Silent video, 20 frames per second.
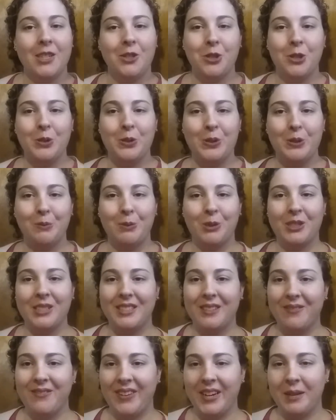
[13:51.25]
I shoot
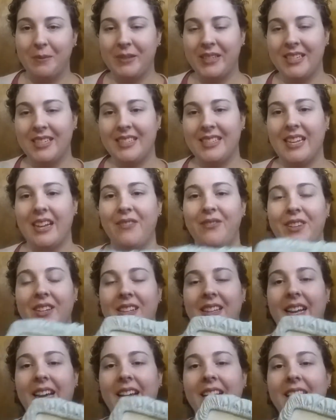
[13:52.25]
newborns and families, I
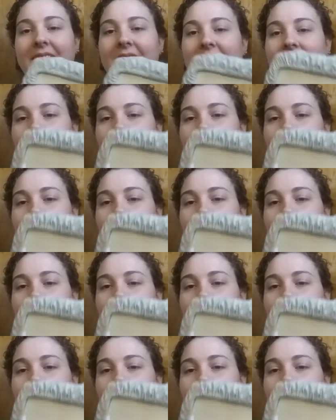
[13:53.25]
feel like